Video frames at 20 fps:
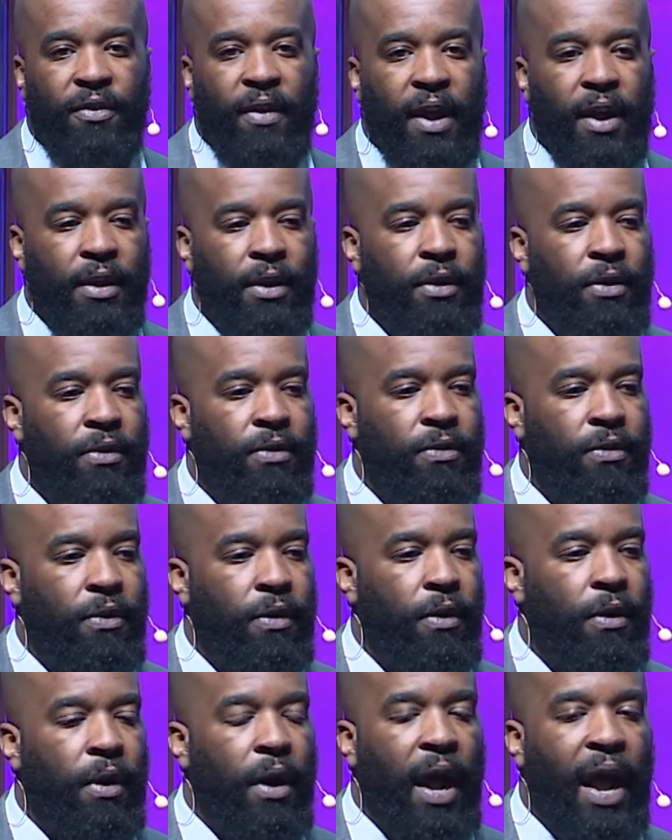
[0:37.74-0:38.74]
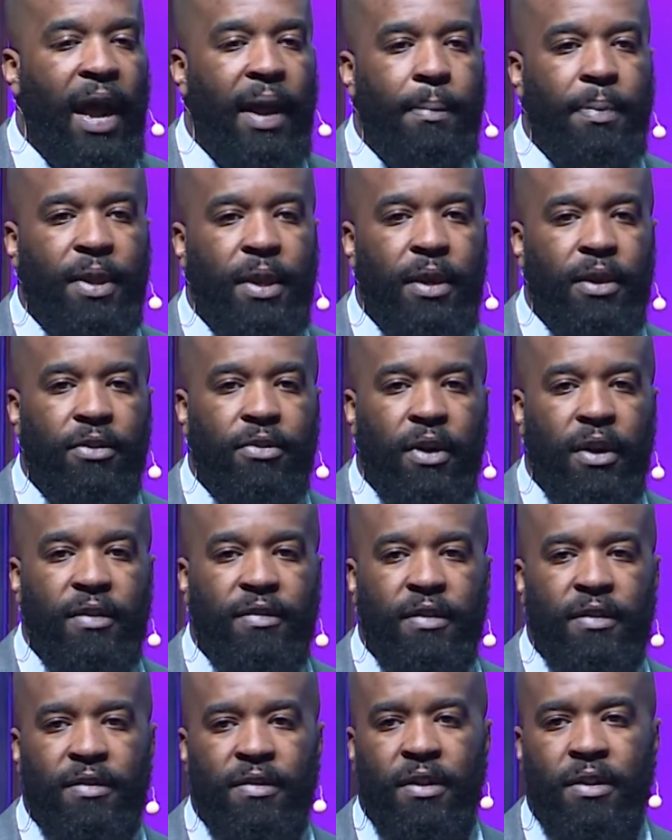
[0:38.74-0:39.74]
values or IP
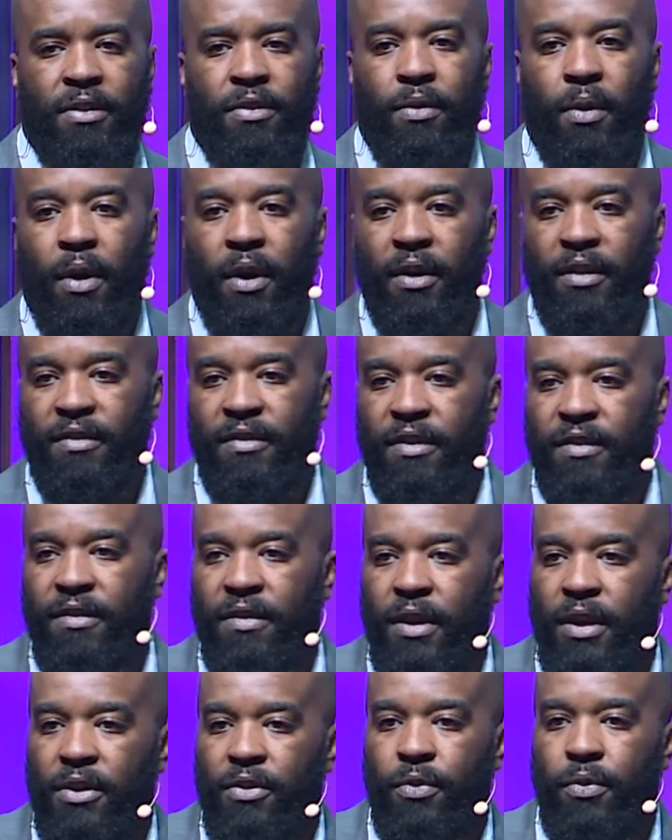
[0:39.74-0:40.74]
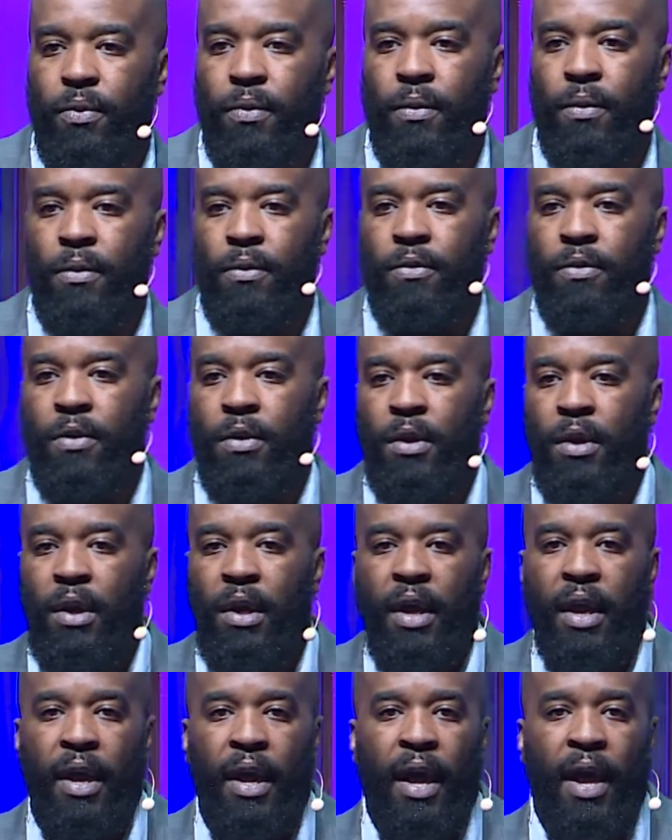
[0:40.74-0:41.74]
addresses into our existing tools,
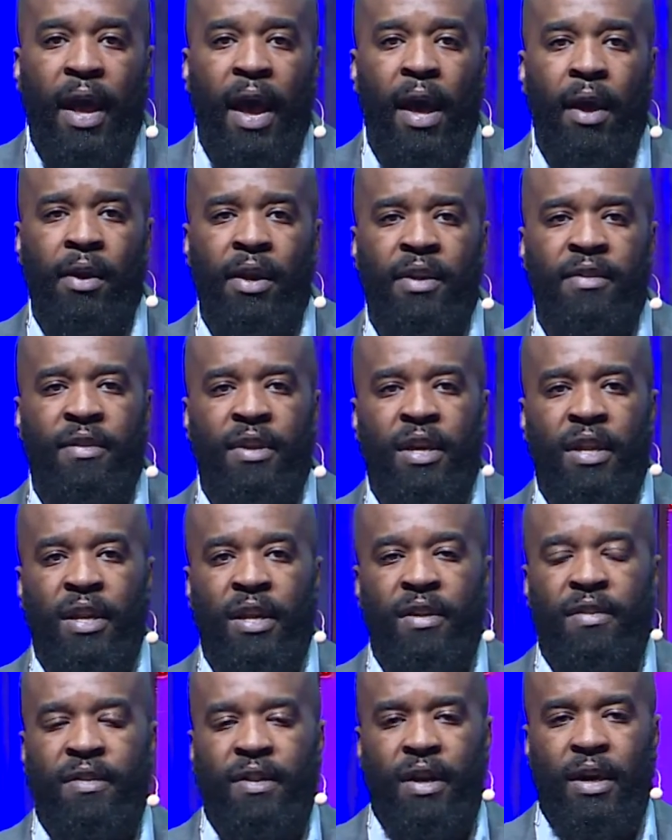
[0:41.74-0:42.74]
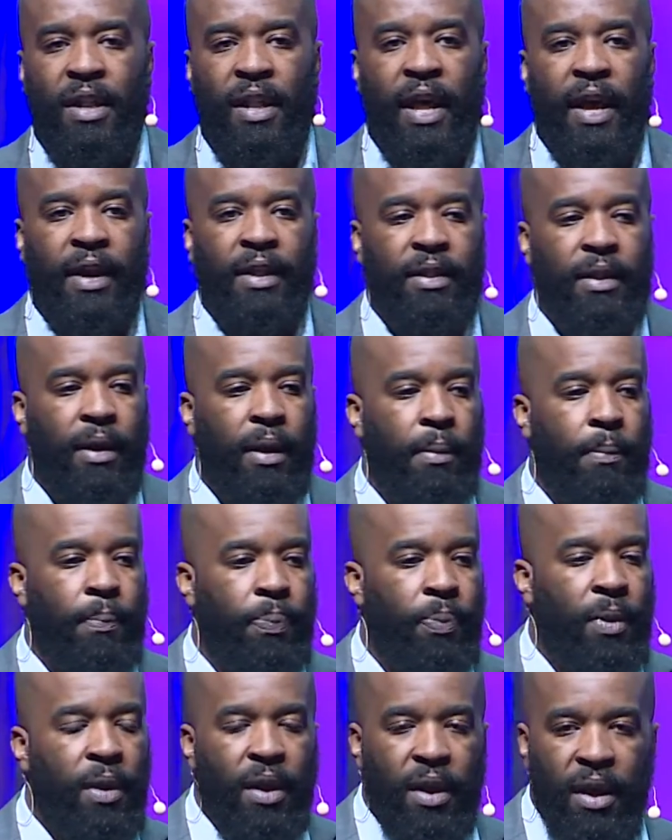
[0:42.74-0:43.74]
and how easy it is to collect them.
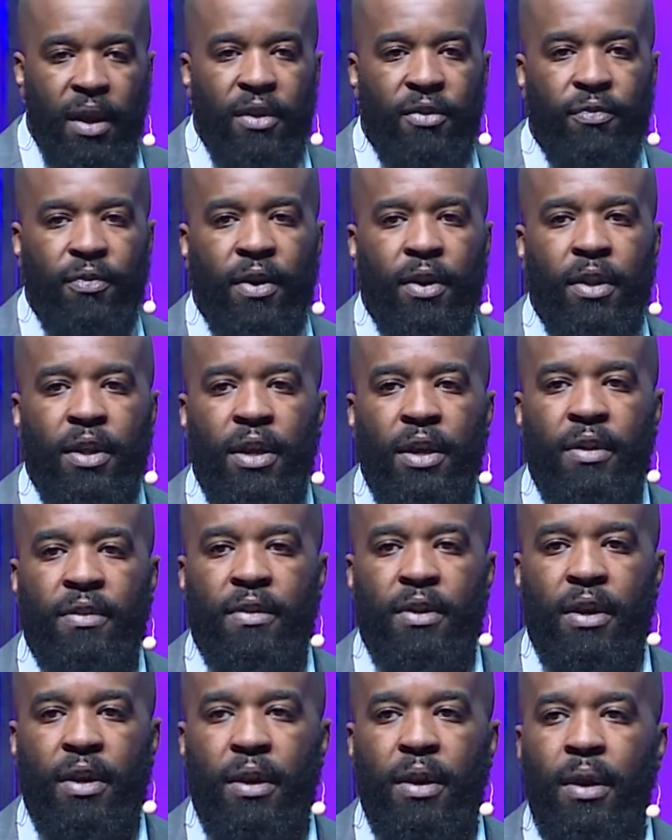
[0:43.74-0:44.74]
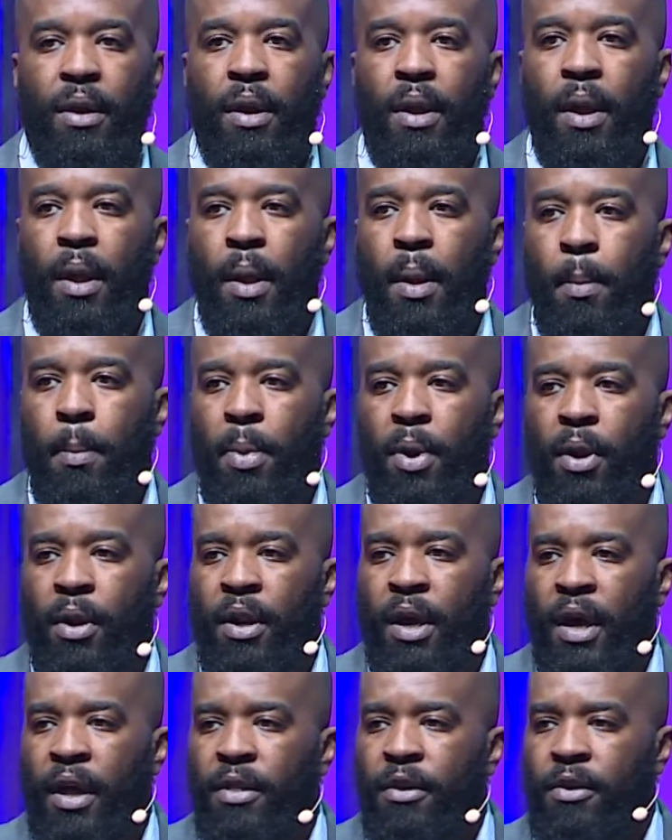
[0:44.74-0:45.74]
It's fairly easy. But on
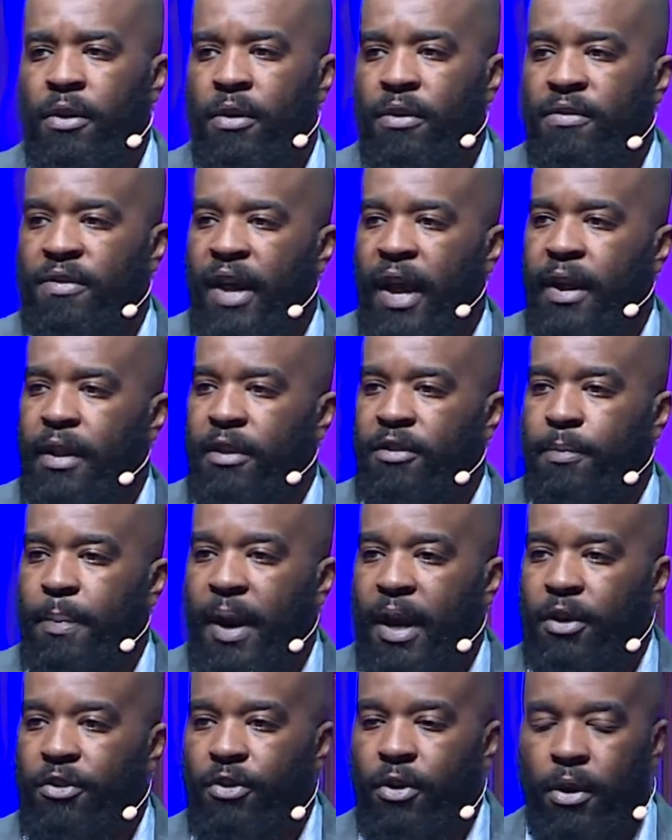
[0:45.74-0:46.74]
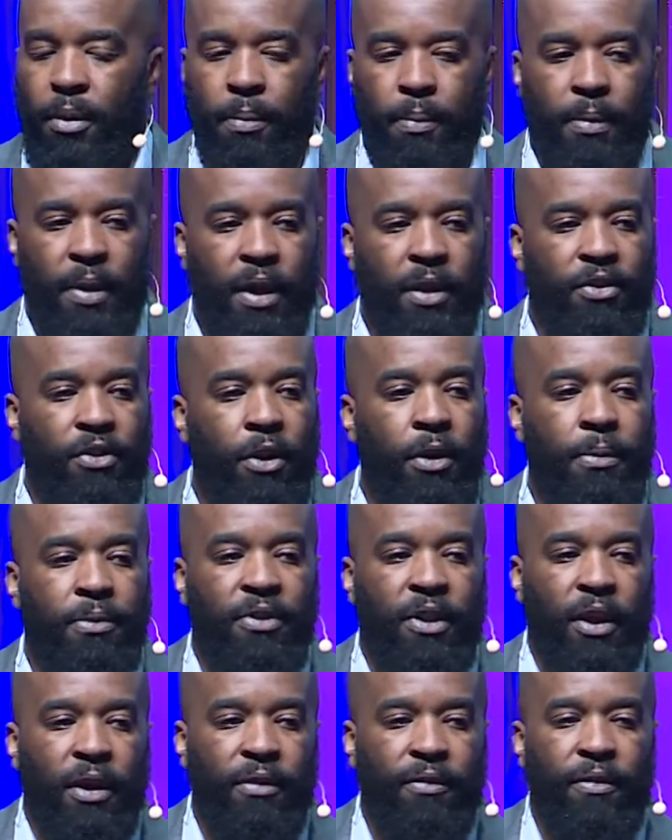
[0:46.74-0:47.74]
the other side of the spectrum, in terms
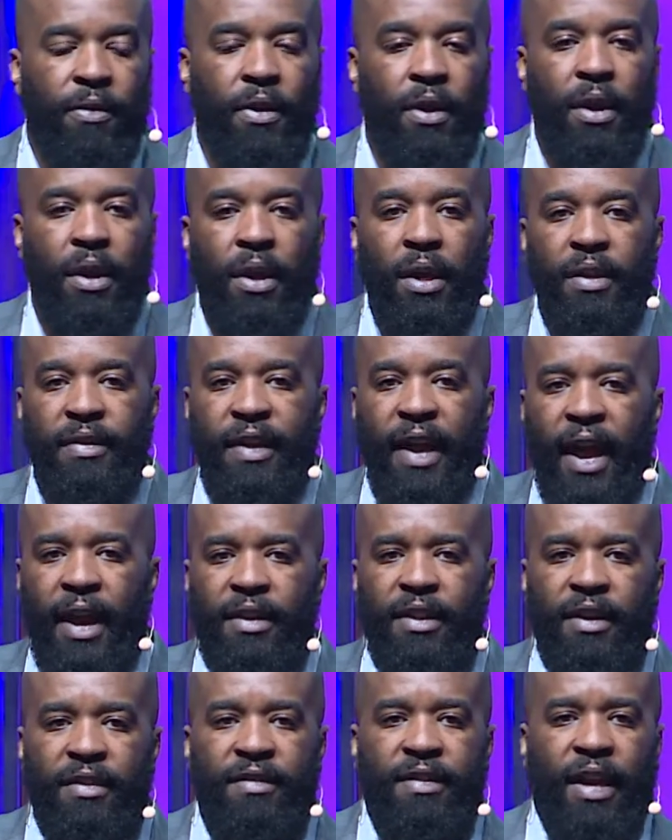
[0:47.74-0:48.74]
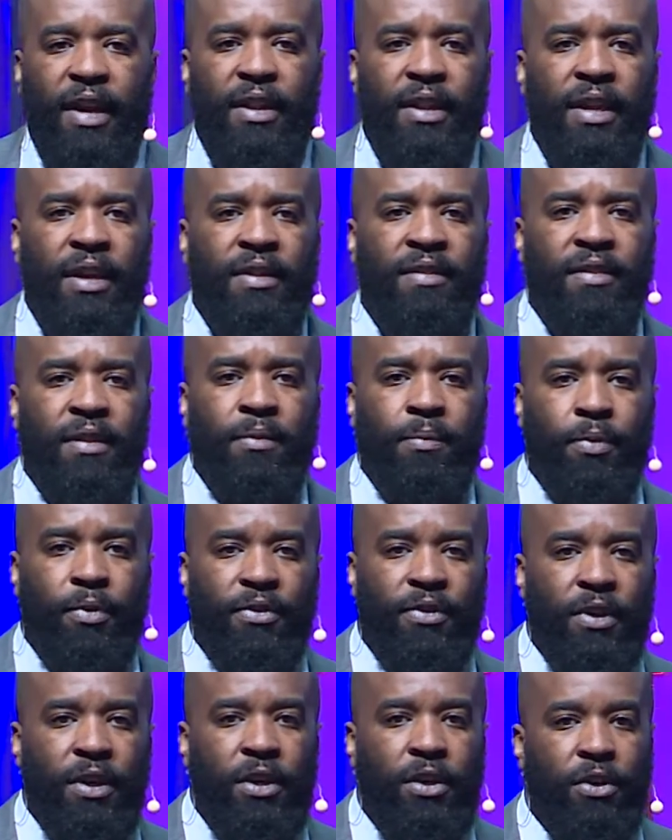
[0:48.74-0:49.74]
of tactics, techniques, and
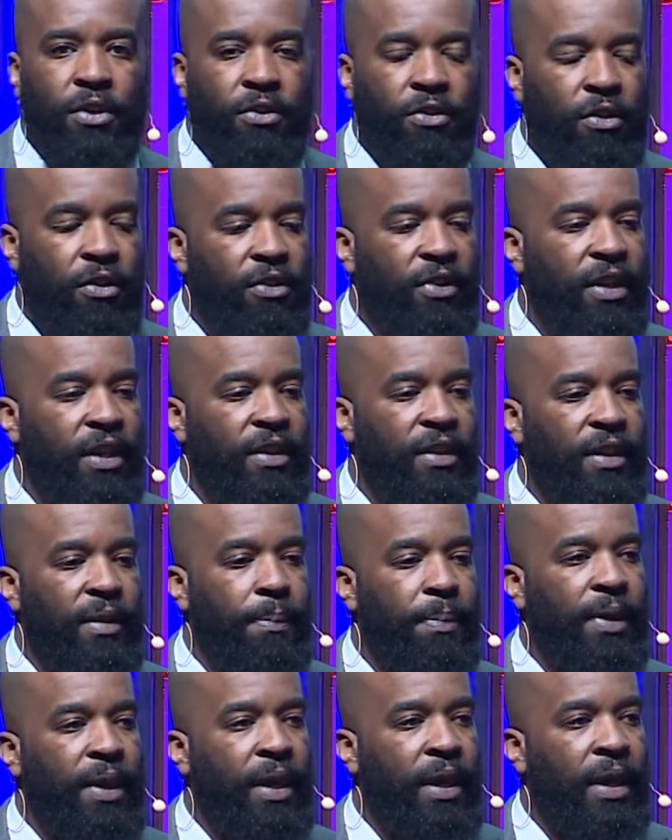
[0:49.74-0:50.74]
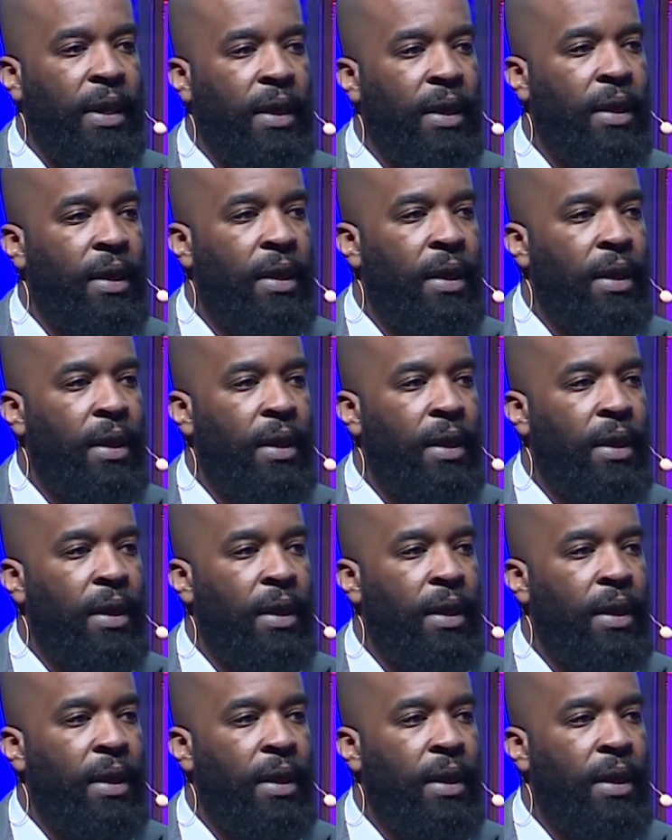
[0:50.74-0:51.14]
procedures, or TTP,